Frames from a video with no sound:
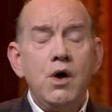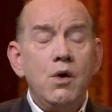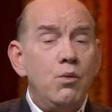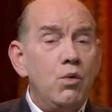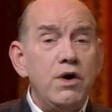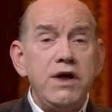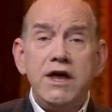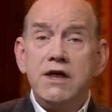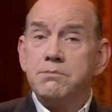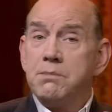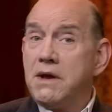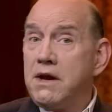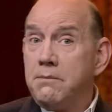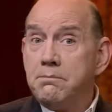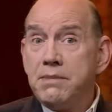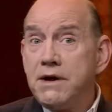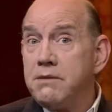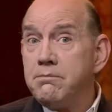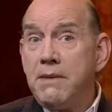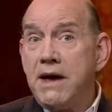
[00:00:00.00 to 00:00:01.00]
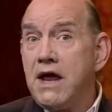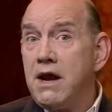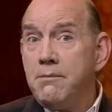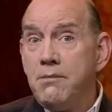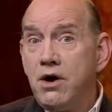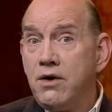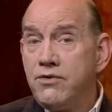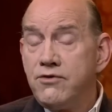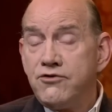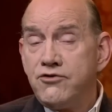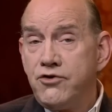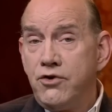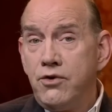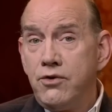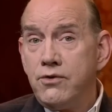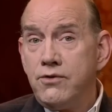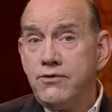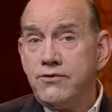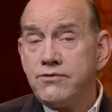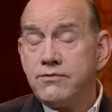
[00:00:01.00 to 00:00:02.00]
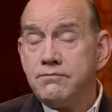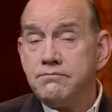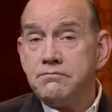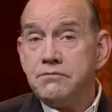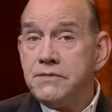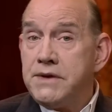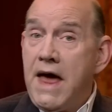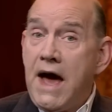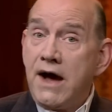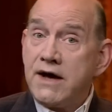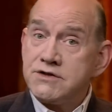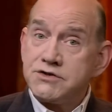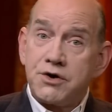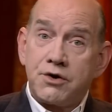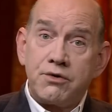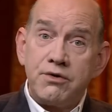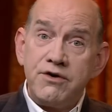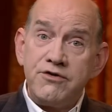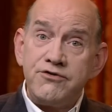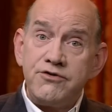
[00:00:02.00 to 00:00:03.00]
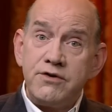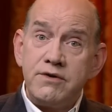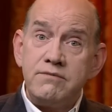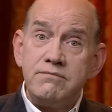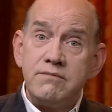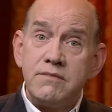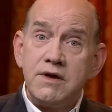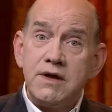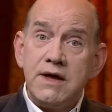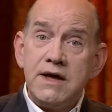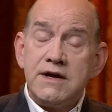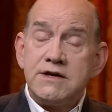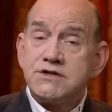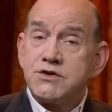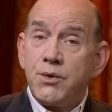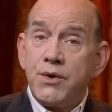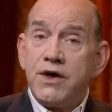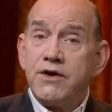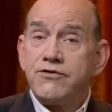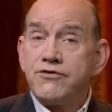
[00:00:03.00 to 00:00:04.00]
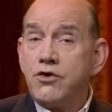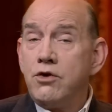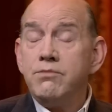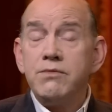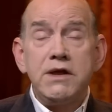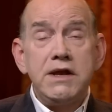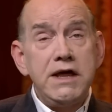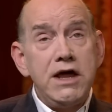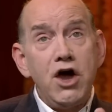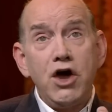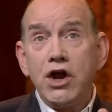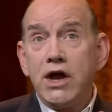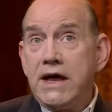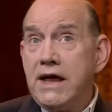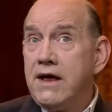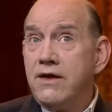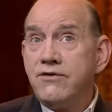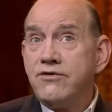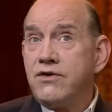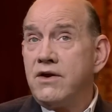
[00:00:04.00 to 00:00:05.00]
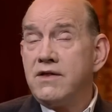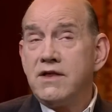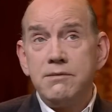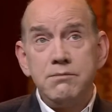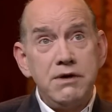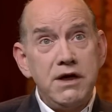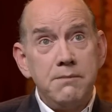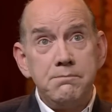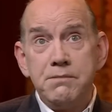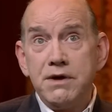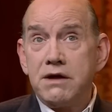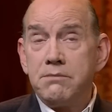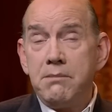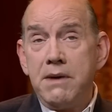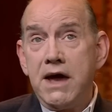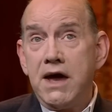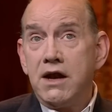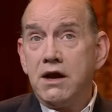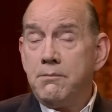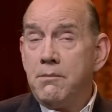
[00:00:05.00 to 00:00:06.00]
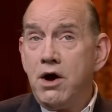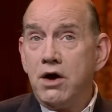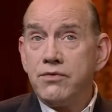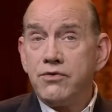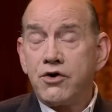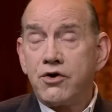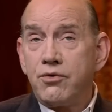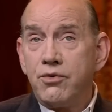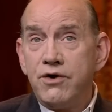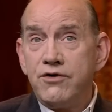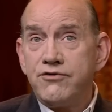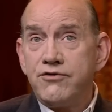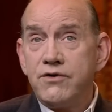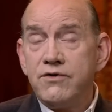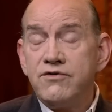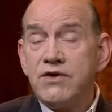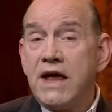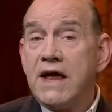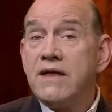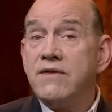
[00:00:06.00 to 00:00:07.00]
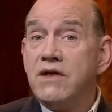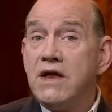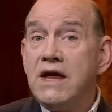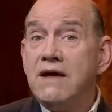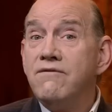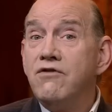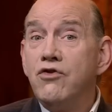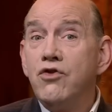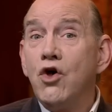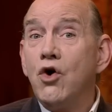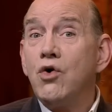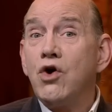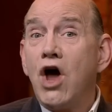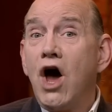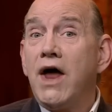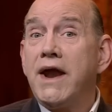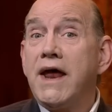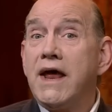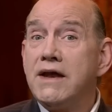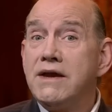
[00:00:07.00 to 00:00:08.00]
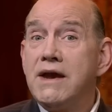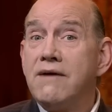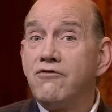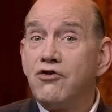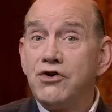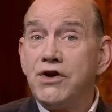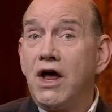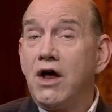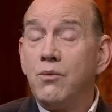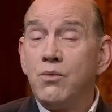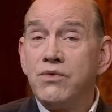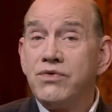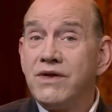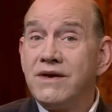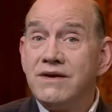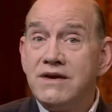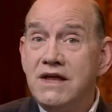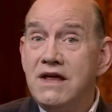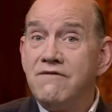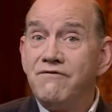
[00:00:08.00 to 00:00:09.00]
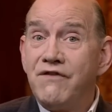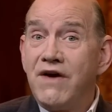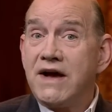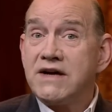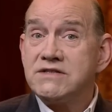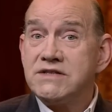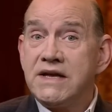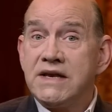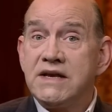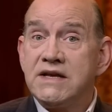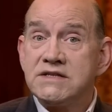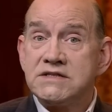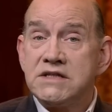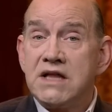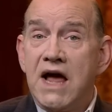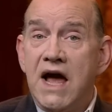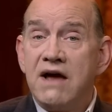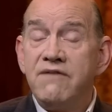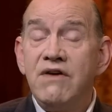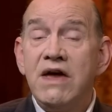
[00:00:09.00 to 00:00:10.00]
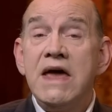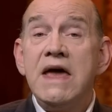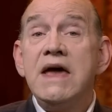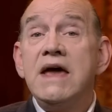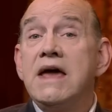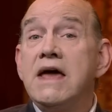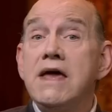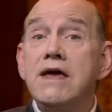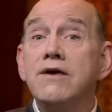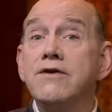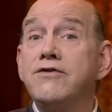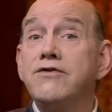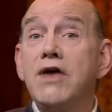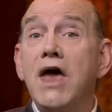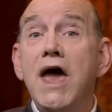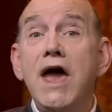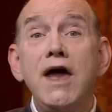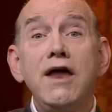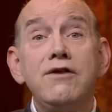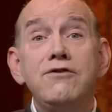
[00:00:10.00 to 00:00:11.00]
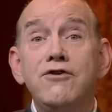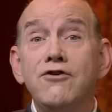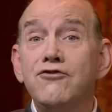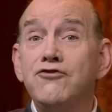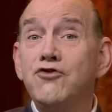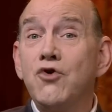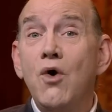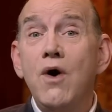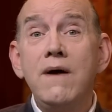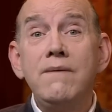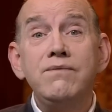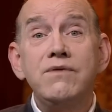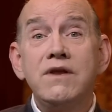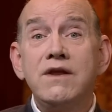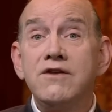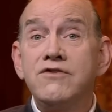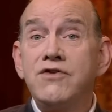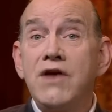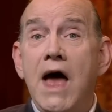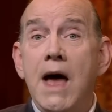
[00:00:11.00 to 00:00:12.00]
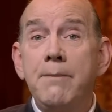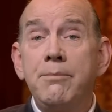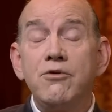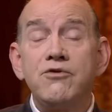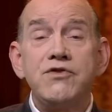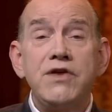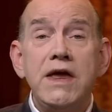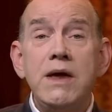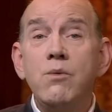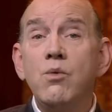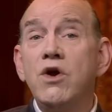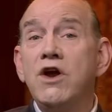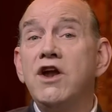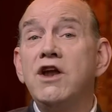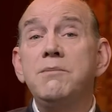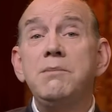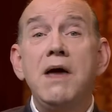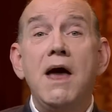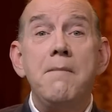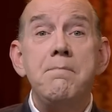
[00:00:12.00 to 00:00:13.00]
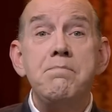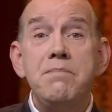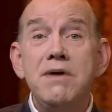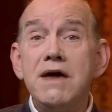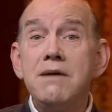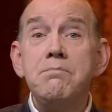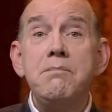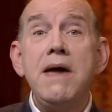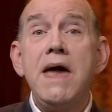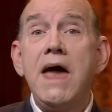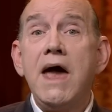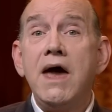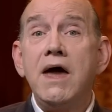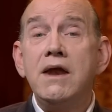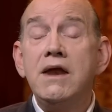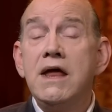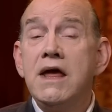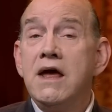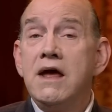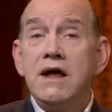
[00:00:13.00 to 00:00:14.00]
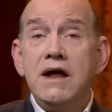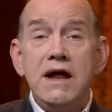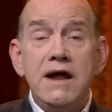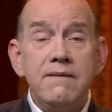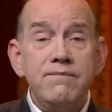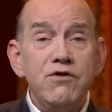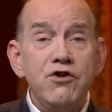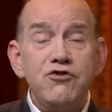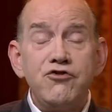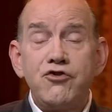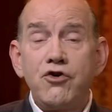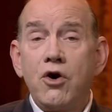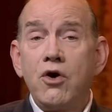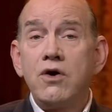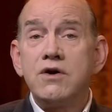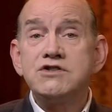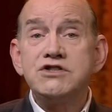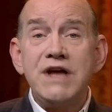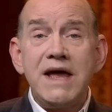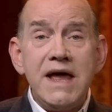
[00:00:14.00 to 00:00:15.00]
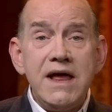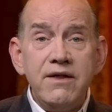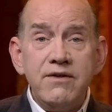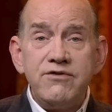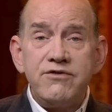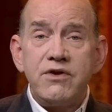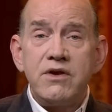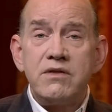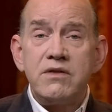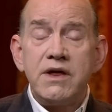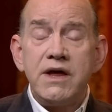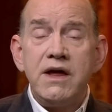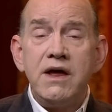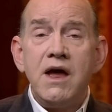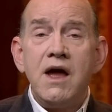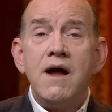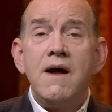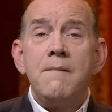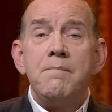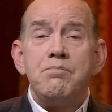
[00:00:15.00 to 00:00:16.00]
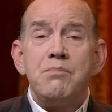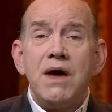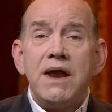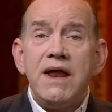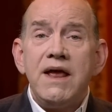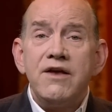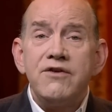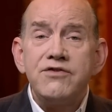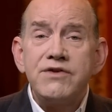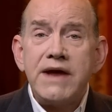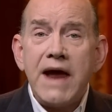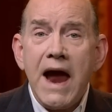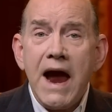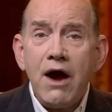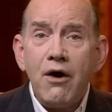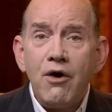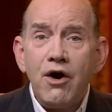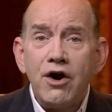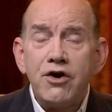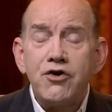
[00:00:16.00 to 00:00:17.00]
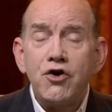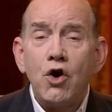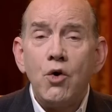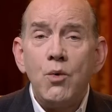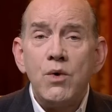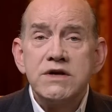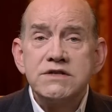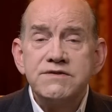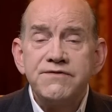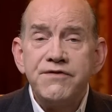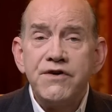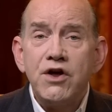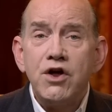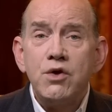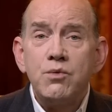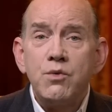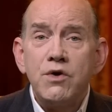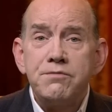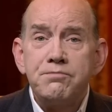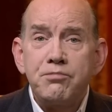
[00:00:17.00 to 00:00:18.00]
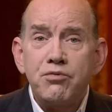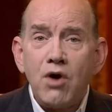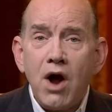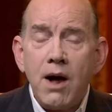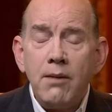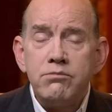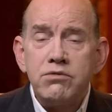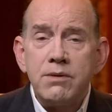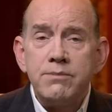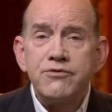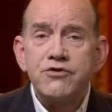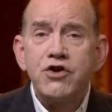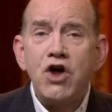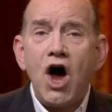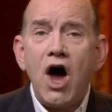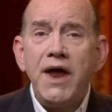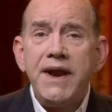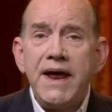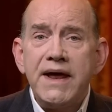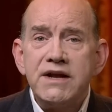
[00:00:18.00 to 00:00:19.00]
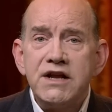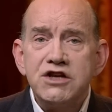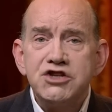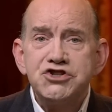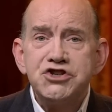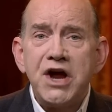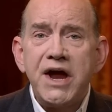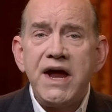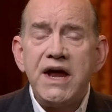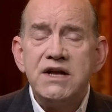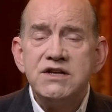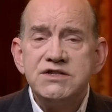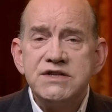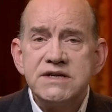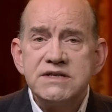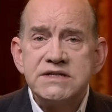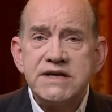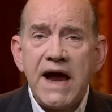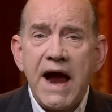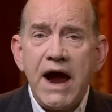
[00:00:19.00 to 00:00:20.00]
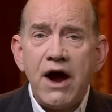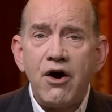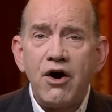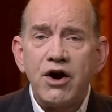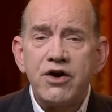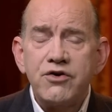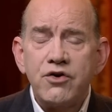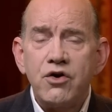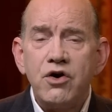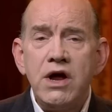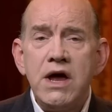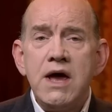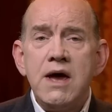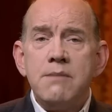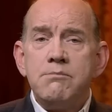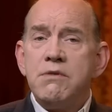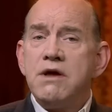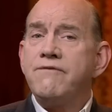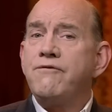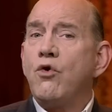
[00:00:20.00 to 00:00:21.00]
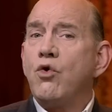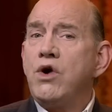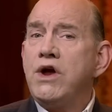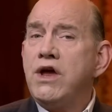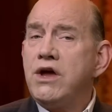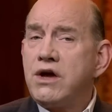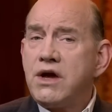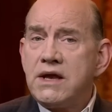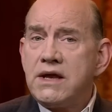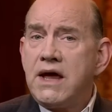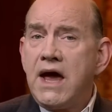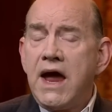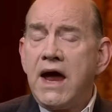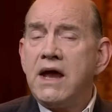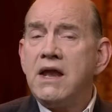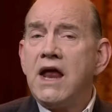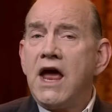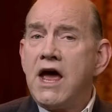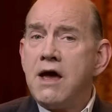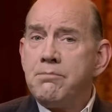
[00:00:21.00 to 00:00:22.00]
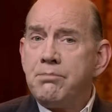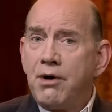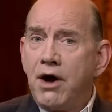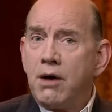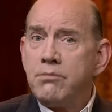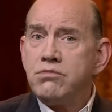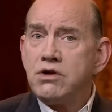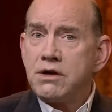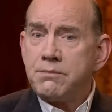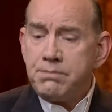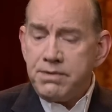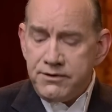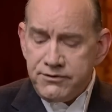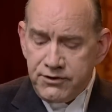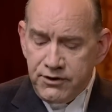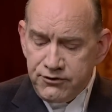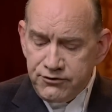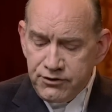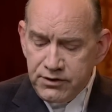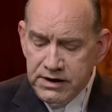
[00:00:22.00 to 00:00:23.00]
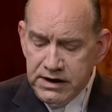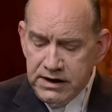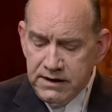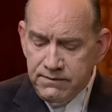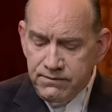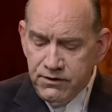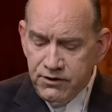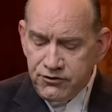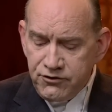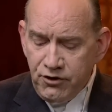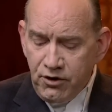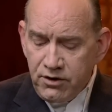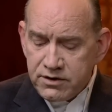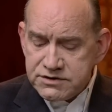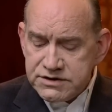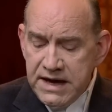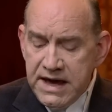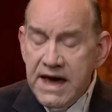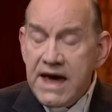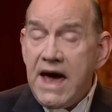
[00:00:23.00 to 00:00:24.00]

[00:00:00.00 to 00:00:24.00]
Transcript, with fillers: Well, he'd been a big man among the Jews. Now he's a Christian, so he assumed that he ought to instantly be a big man among the Christians. And even though God had never dealt with the defects in his life, he essayed to join the disciples. He wanted to be a big man in the church instantly, but his character was filled with problems. God had to change his character before he could gain a public position in the church.